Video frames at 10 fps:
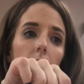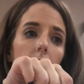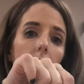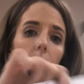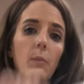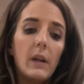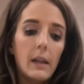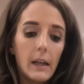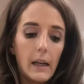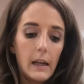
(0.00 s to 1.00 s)
that we
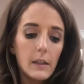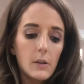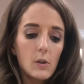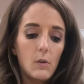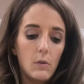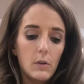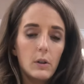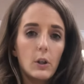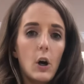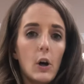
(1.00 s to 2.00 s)
need. So
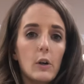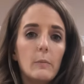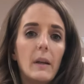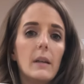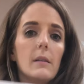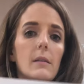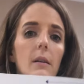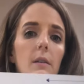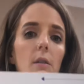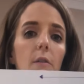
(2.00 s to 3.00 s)
the card base
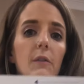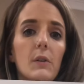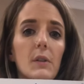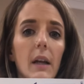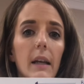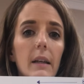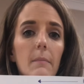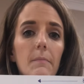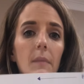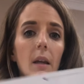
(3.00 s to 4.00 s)
is the first
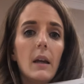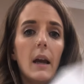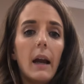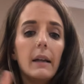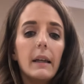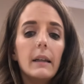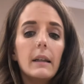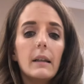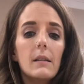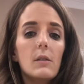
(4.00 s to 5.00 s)
item, and
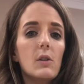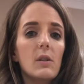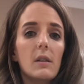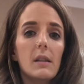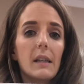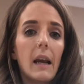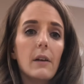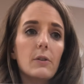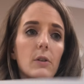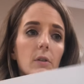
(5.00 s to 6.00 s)
it is just a
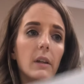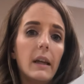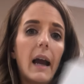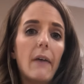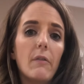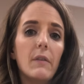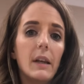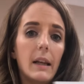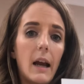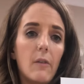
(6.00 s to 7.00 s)
standard like half of an
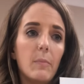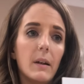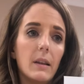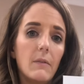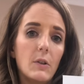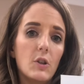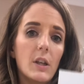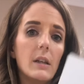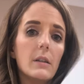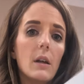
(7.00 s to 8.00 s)
8.5 by 11
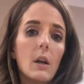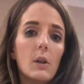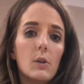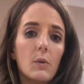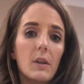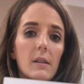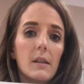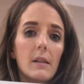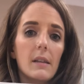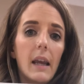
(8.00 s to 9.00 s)
sheet. So this
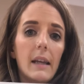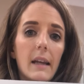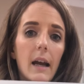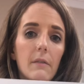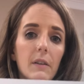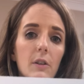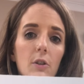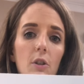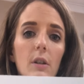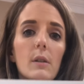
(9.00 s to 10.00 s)
is 8.5
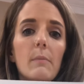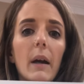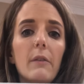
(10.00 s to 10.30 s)
inches by